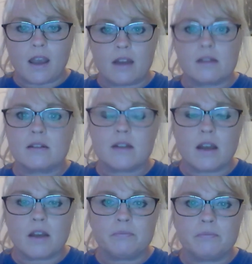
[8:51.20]
and
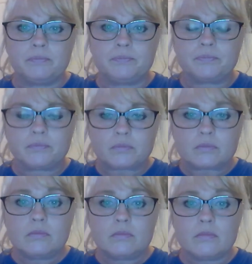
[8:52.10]
um,
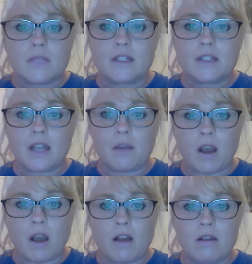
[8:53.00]
stay
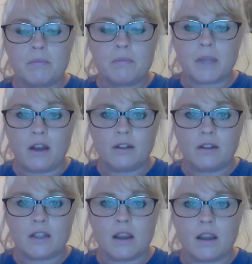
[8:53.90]
well, be
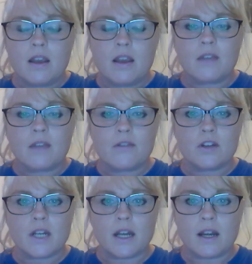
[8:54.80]
healthy, if
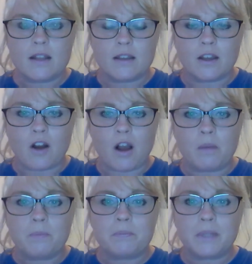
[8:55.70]
you need anything at
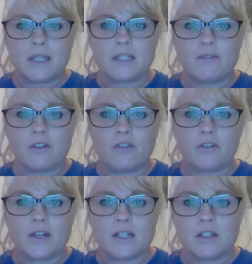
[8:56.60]
all, please feel
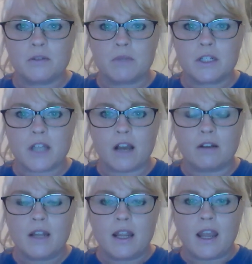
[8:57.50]
free to reach
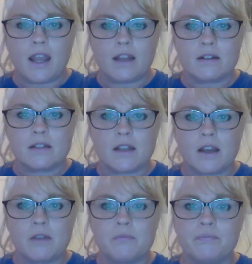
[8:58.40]
out and
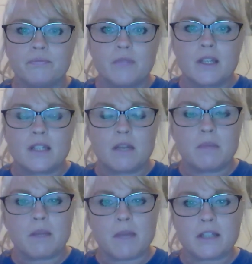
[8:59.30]
um,
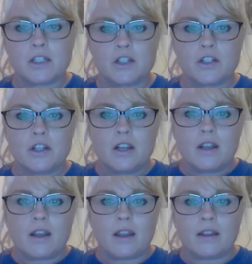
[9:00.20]
send me a message
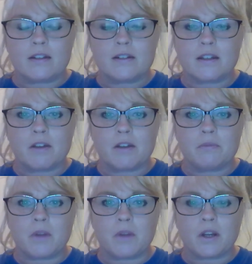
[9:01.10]
and
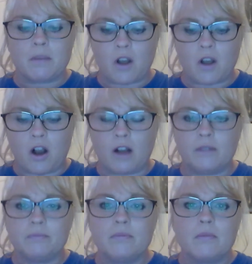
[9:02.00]
um, or give me a
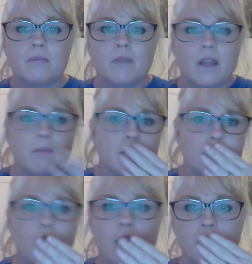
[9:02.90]
call.
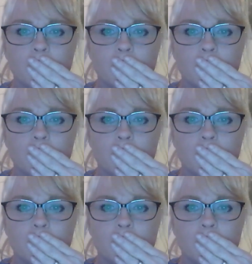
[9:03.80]
Miss you